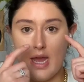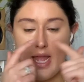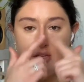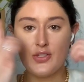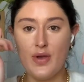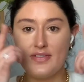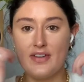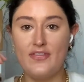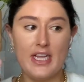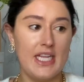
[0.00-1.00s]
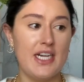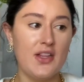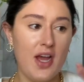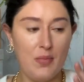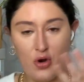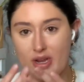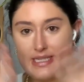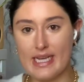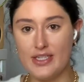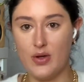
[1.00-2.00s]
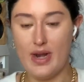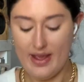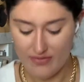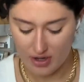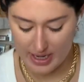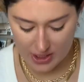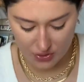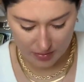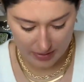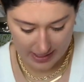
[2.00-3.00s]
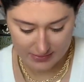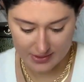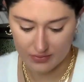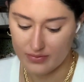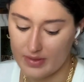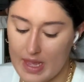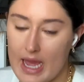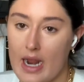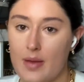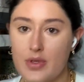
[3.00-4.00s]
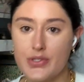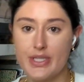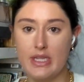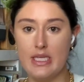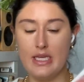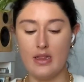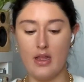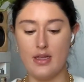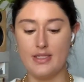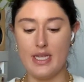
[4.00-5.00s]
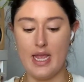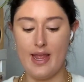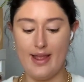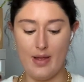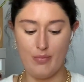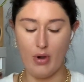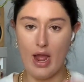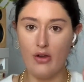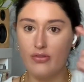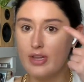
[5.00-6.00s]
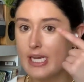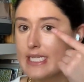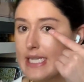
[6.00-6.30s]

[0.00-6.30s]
also have to fill in a lot more because I don't have her natural brows, so for that I'm using the Glossier Brow Flick to